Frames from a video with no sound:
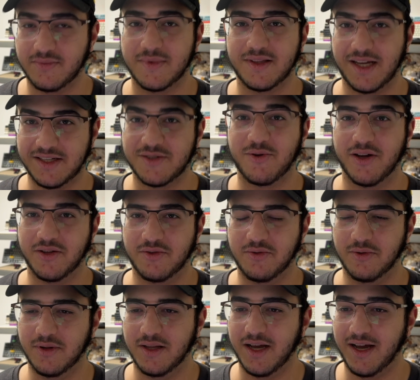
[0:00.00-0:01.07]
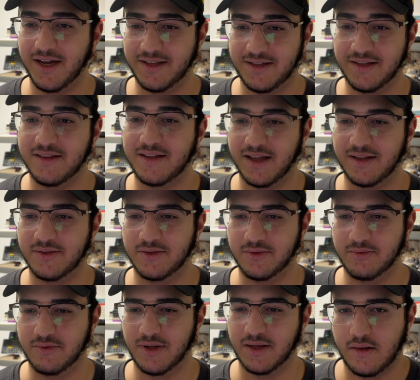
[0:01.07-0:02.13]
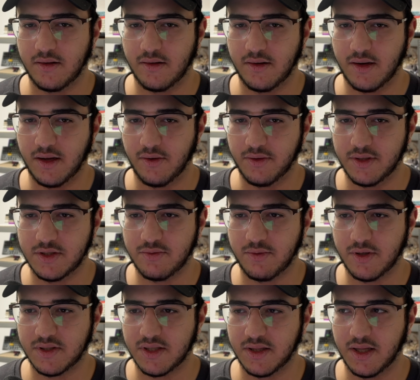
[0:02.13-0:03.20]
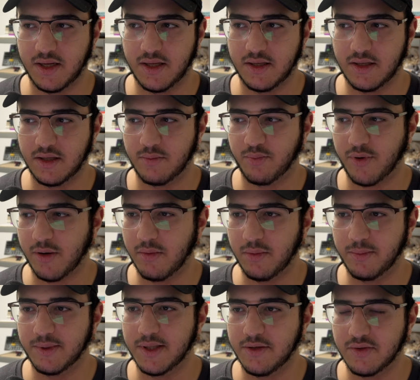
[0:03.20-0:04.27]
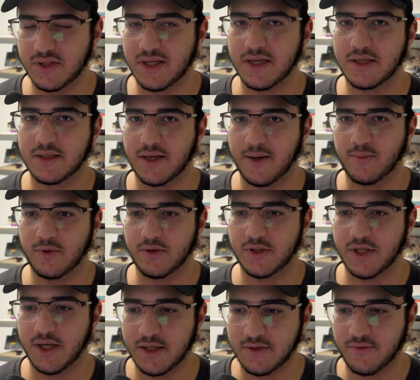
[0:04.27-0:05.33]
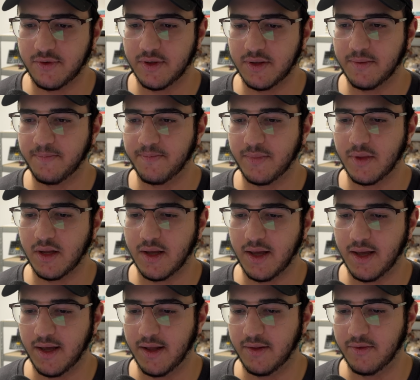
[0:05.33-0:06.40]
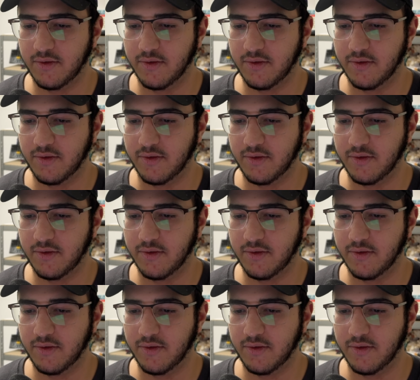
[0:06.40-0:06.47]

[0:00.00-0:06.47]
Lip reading: That's quite cool. I didn't tell it to do that. Now this works, and it probably used xterm.js for it. And